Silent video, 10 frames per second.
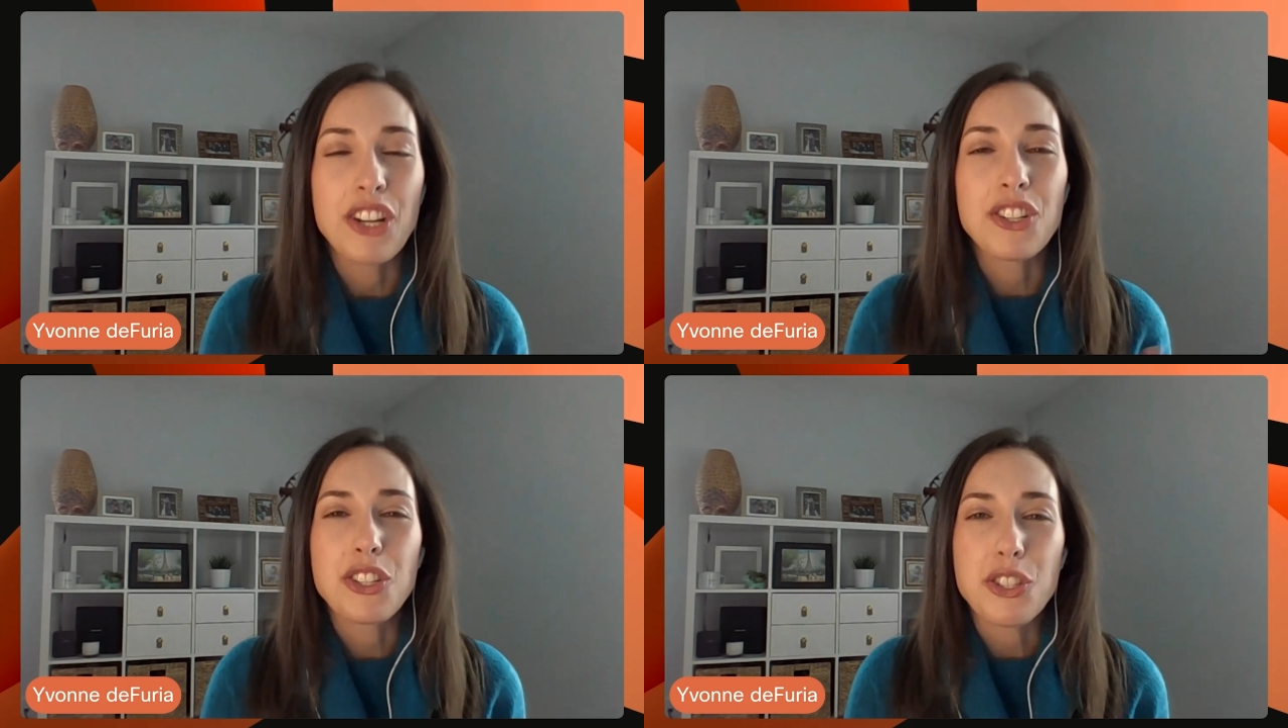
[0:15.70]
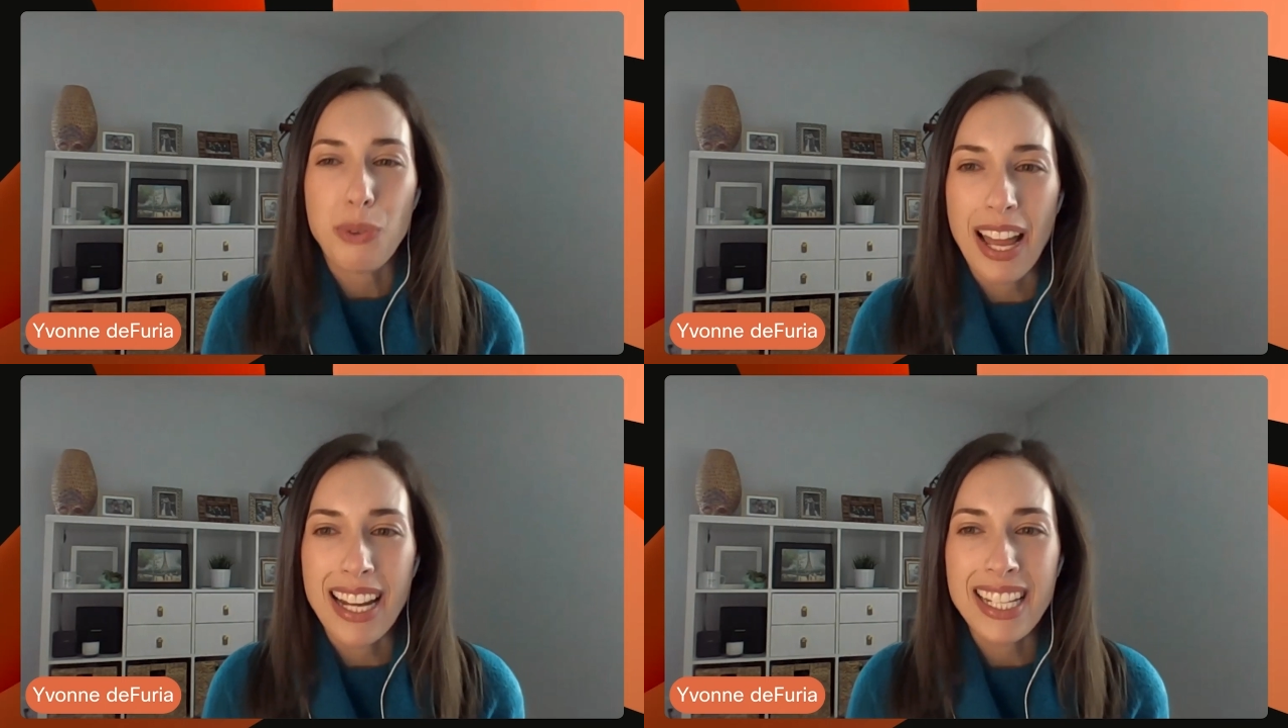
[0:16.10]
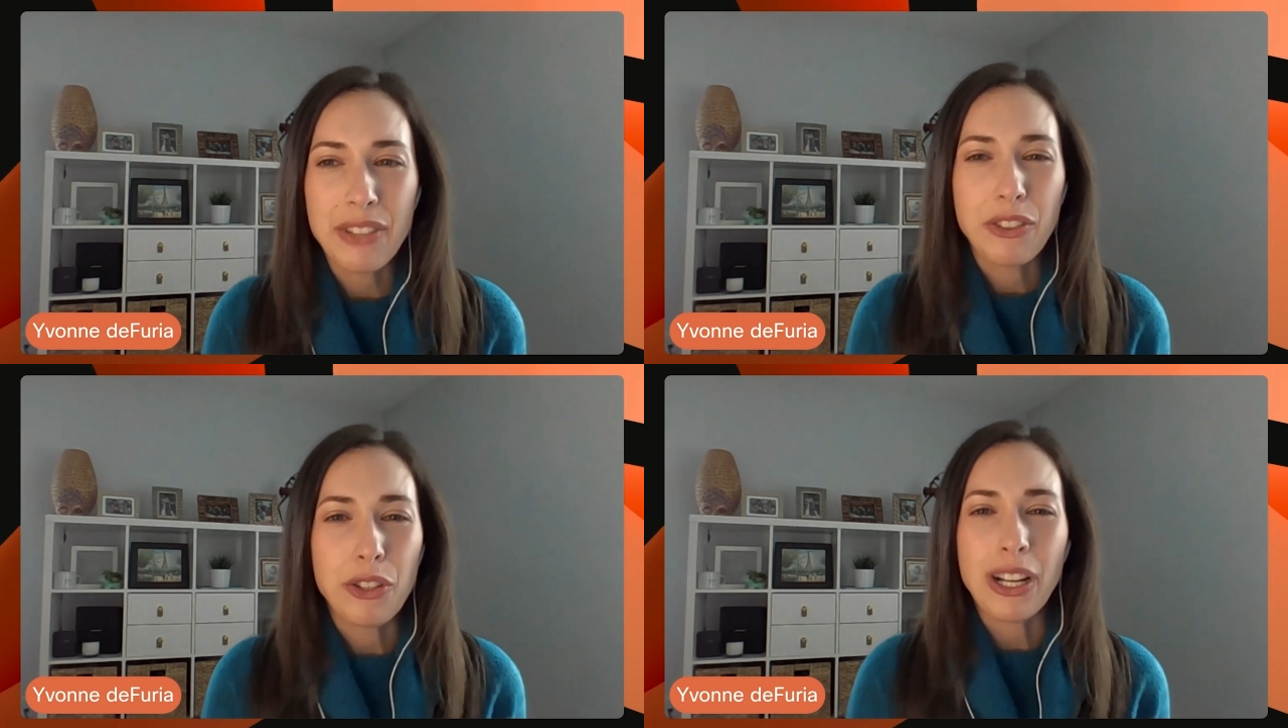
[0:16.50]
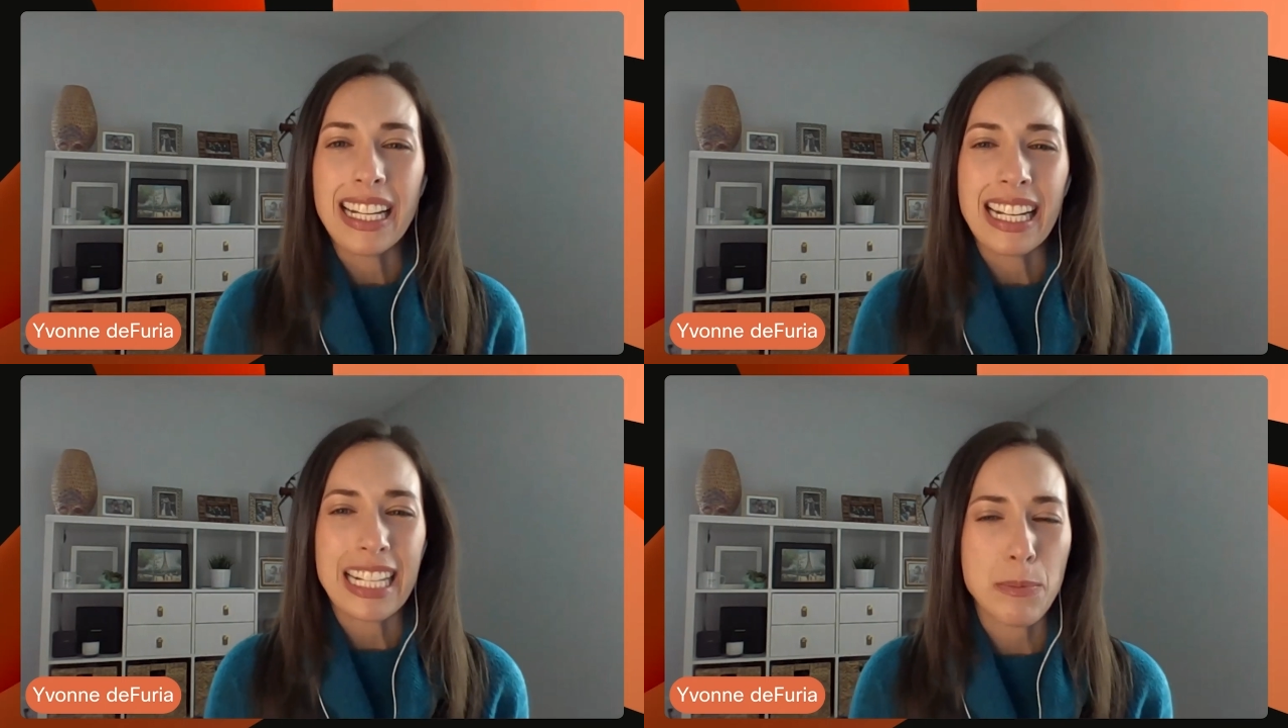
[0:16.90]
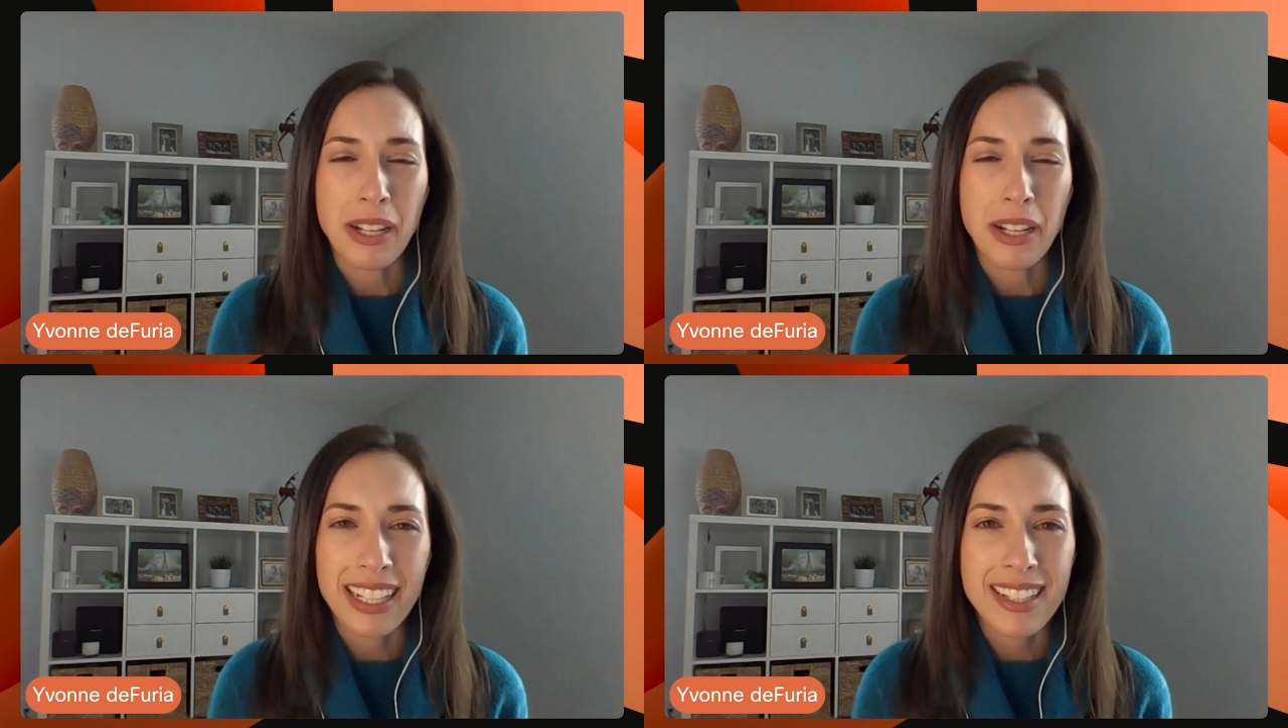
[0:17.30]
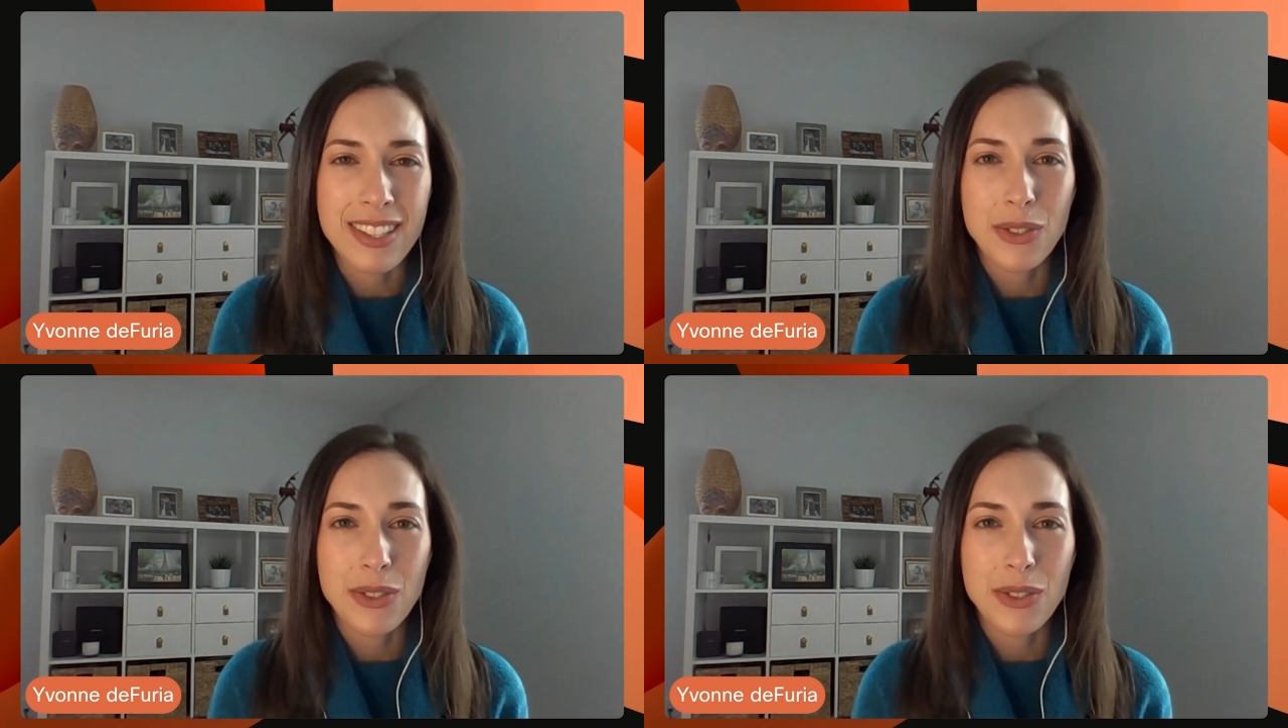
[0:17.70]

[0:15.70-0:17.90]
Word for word: There is a trend of creating experience